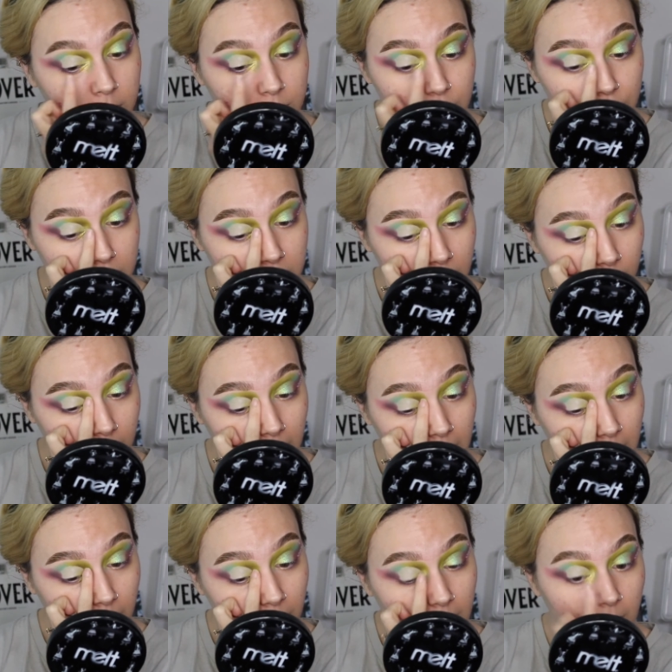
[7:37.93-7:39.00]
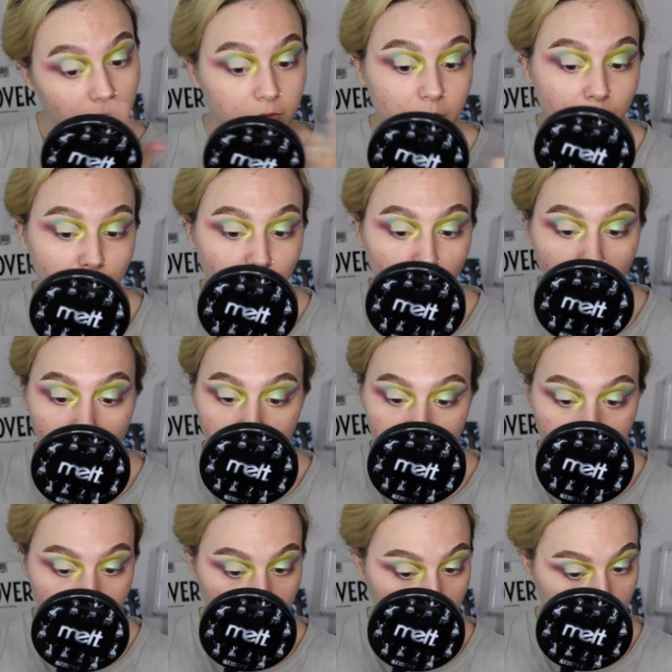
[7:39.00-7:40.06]
just so we have that real bright
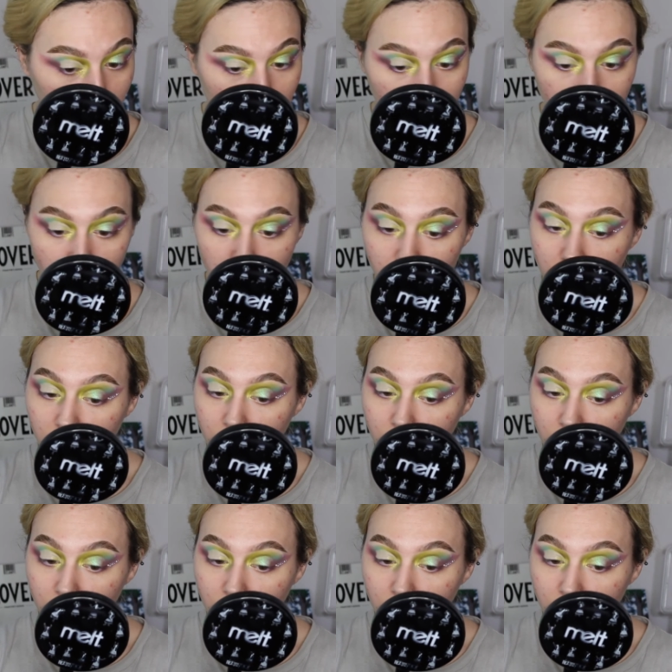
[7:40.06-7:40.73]
inner corner.